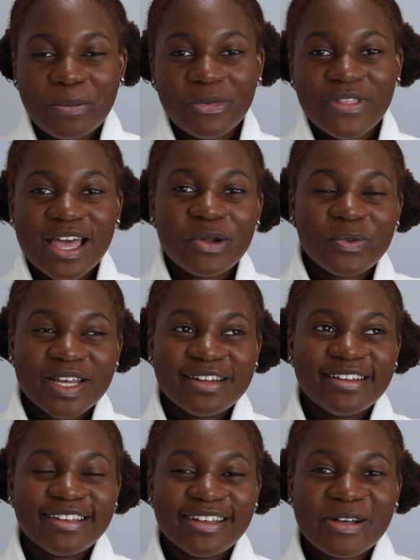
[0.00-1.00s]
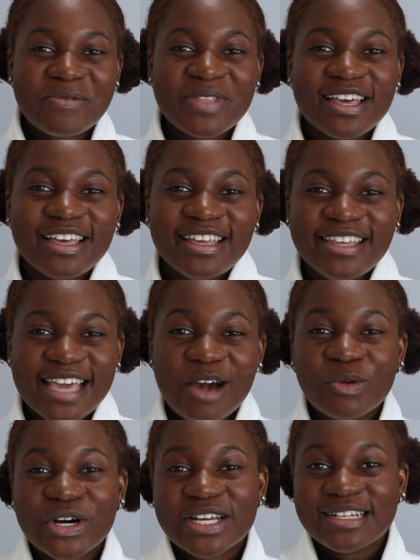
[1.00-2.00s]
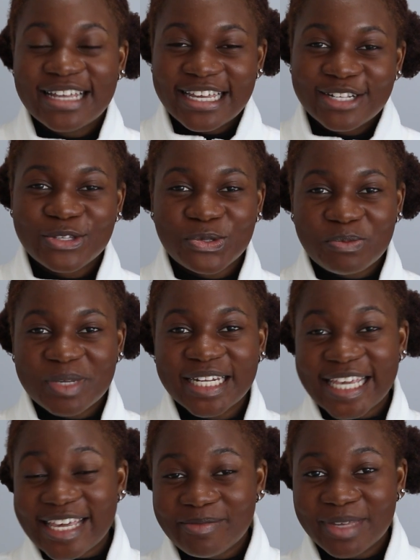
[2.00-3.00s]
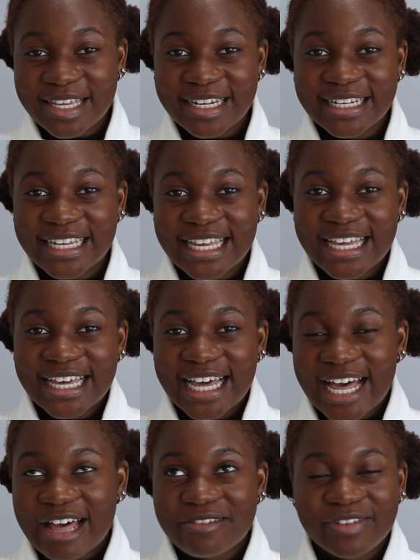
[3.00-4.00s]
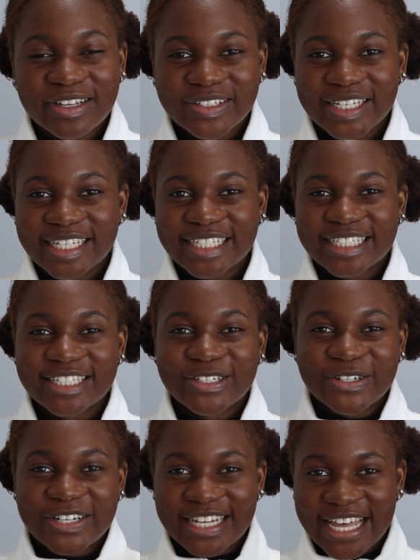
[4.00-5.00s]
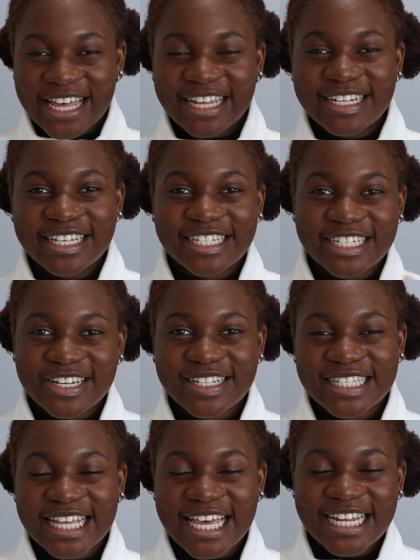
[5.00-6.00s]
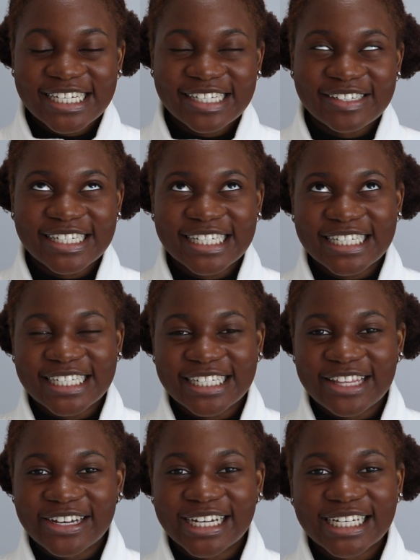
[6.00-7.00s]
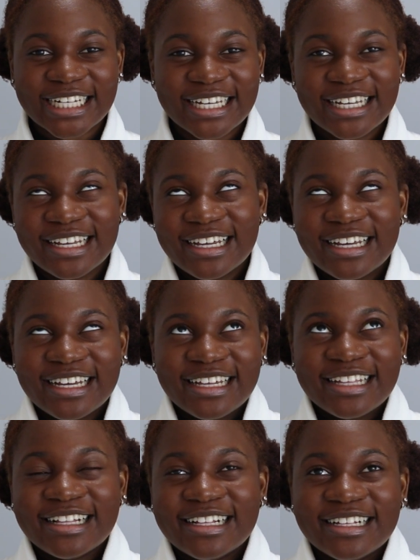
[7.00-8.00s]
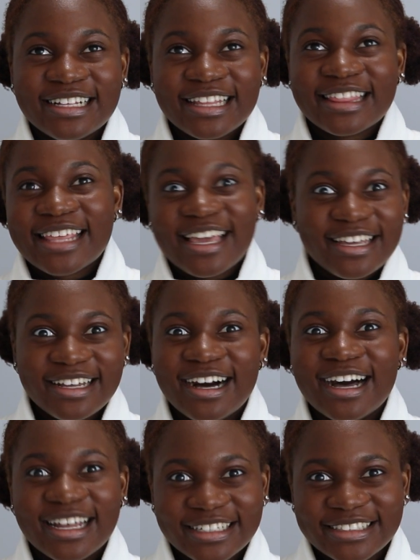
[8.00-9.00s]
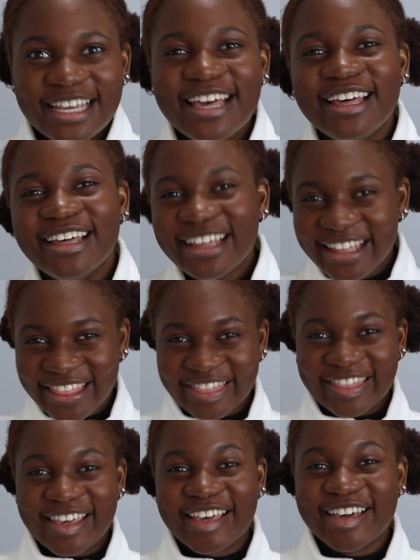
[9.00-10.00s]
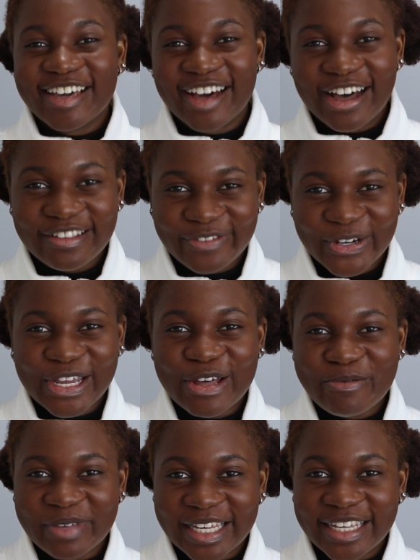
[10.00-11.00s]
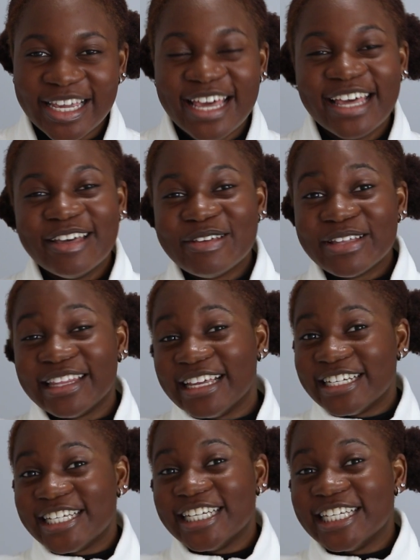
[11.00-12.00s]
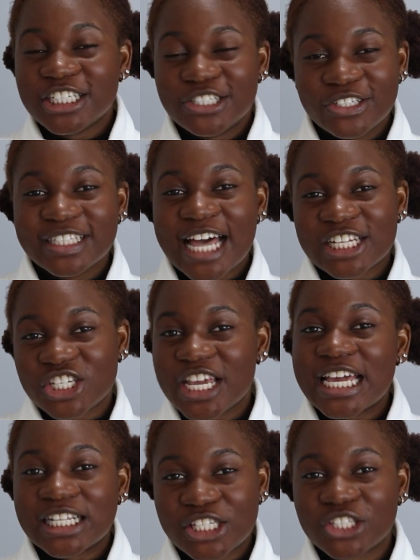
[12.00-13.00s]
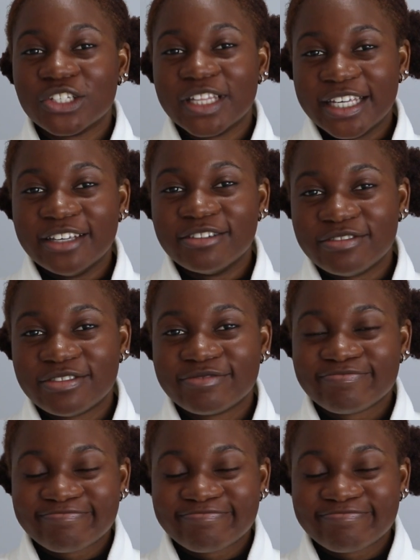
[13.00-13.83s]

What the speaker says: But then when Yewon and Sumin came in, I felt like in her head, in Jian's head, she thought, thank God. Thank God for coming. And then she took that chance to leave.